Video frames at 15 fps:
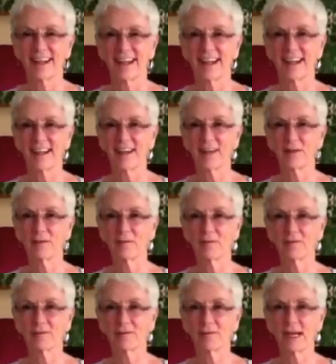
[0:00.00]

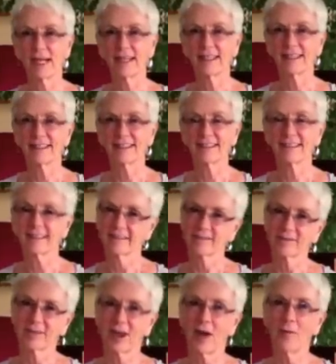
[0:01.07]
but
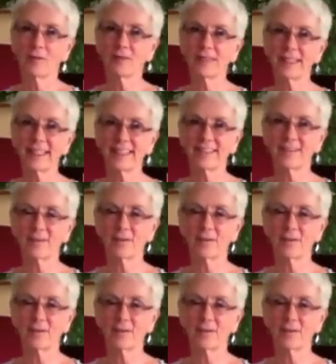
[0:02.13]
hopefully